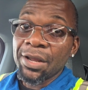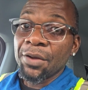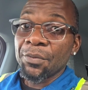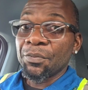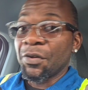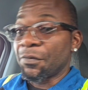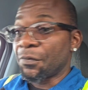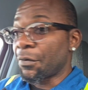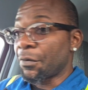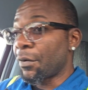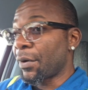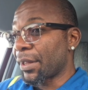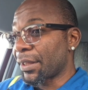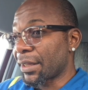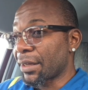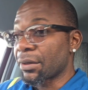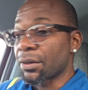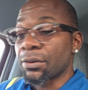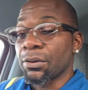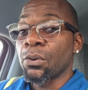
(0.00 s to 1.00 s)
before I
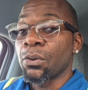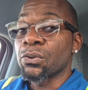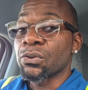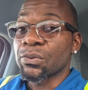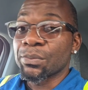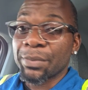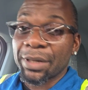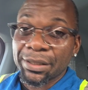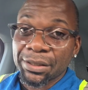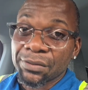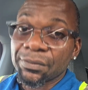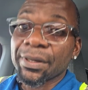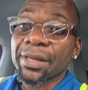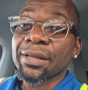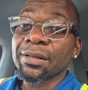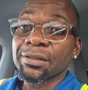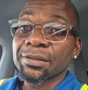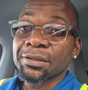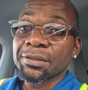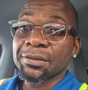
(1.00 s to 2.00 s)
can close my
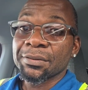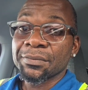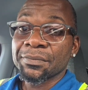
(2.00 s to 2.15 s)
trades.